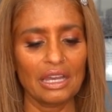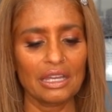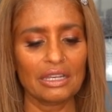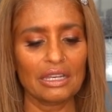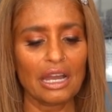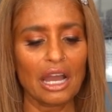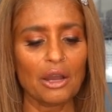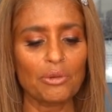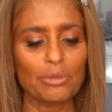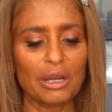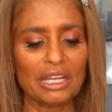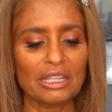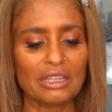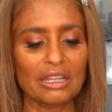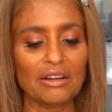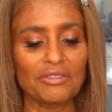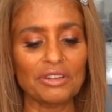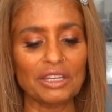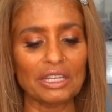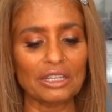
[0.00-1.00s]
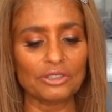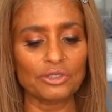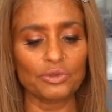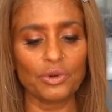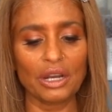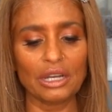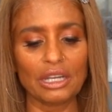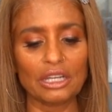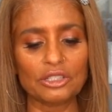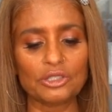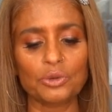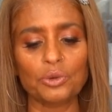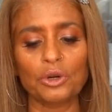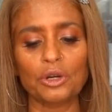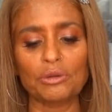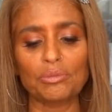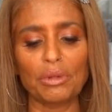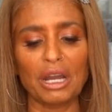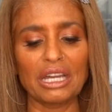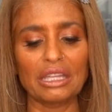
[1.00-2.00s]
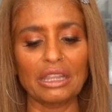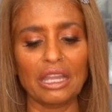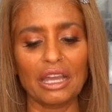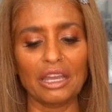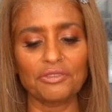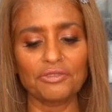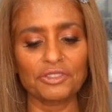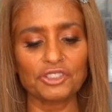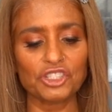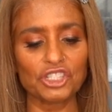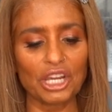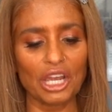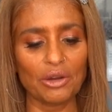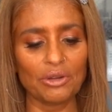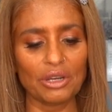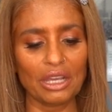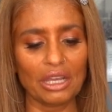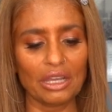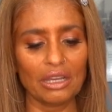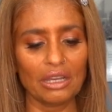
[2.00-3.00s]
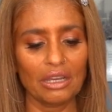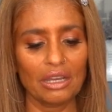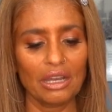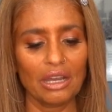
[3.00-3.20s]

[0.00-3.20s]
Now my loving is running toward my life, shouting,